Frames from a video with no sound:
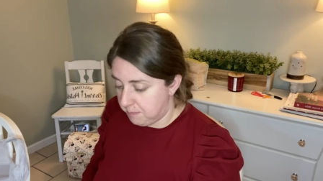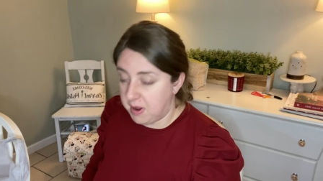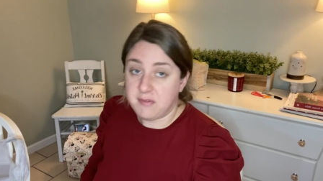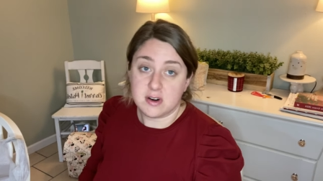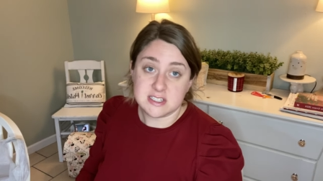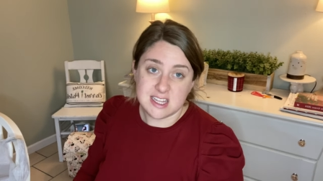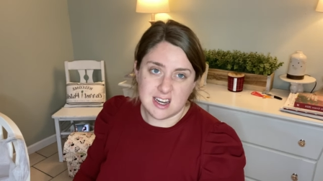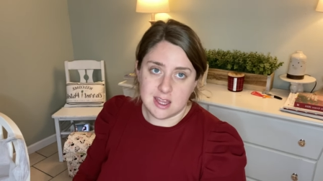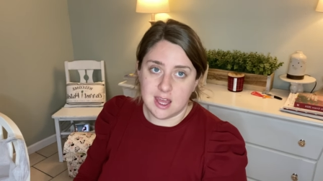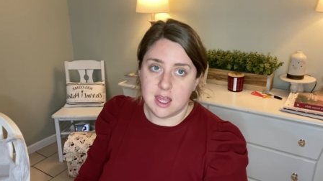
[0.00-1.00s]
my first aid
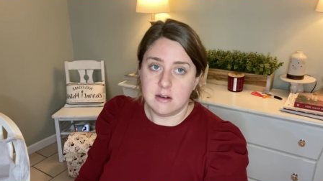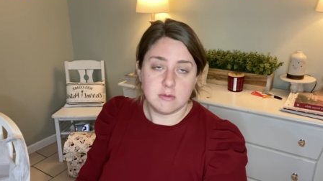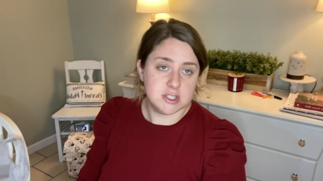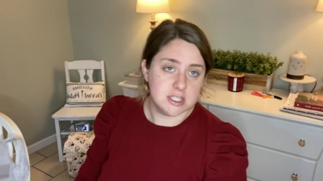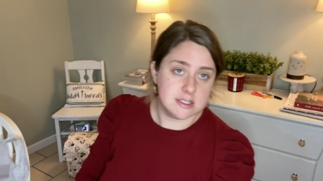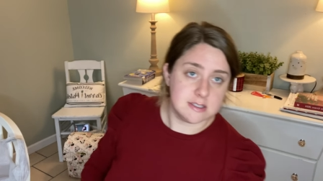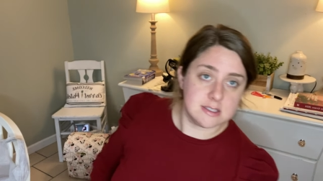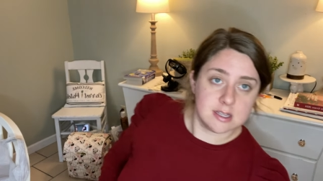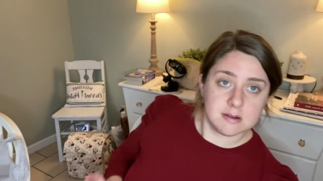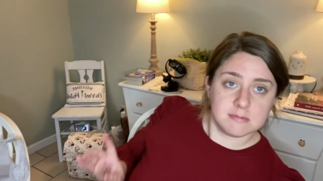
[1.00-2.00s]
kit, which is
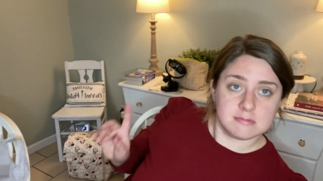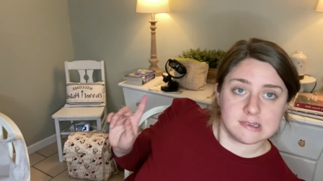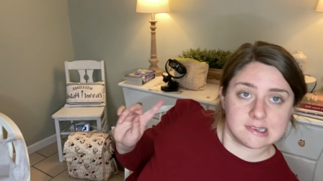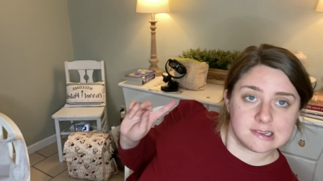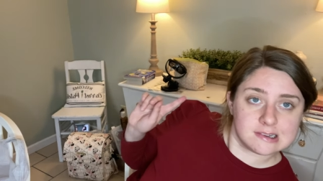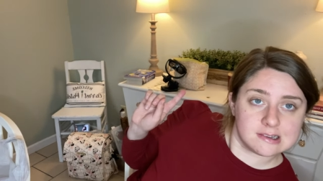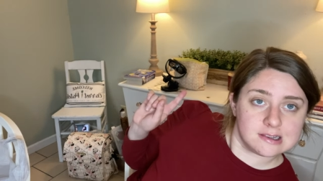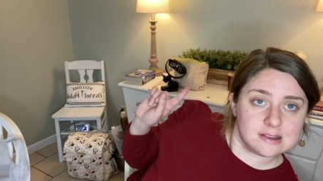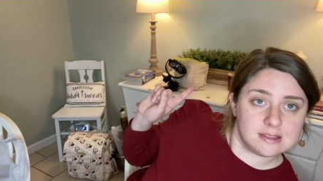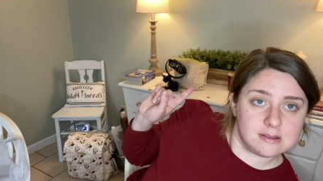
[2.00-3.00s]

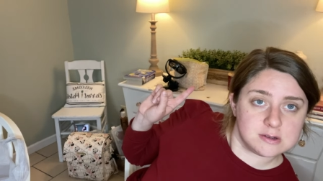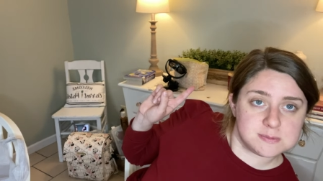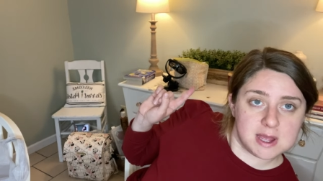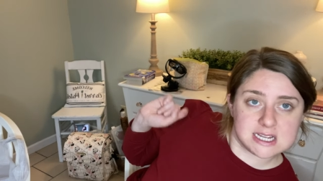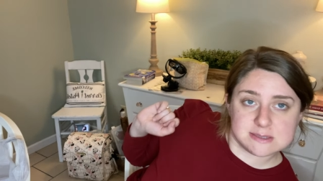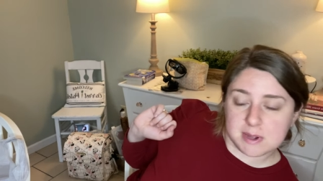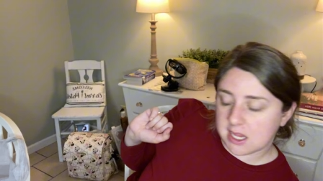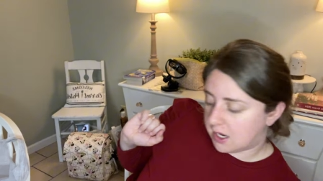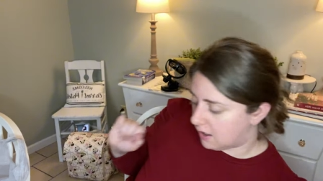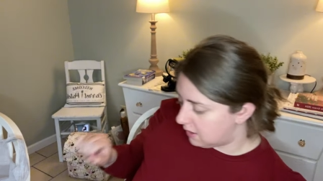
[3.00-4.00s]
those bags back
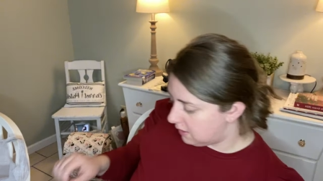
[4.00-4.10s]
here.